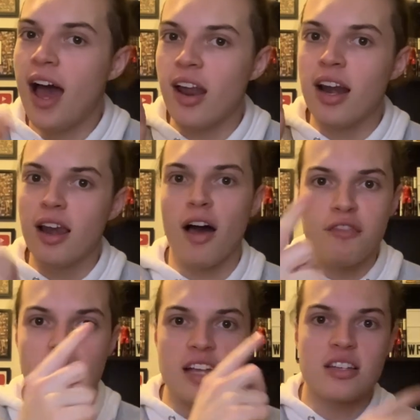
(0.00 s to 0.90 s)
And I
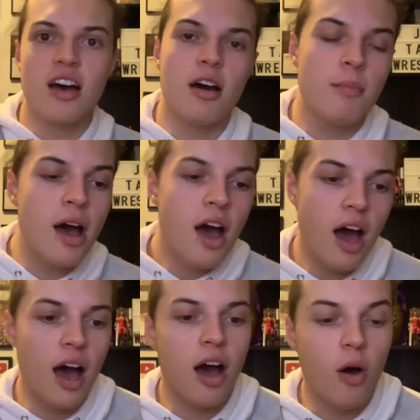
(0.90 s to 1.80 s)
love that term,
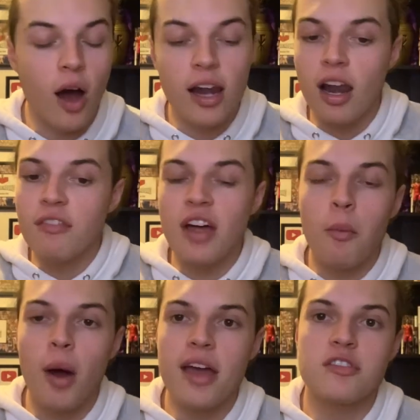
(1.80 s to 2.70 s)
or I love
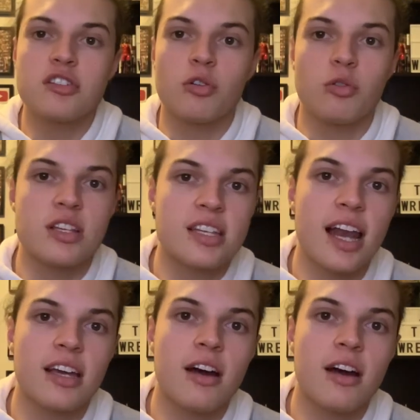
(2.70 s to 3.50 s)
that way of storytelling,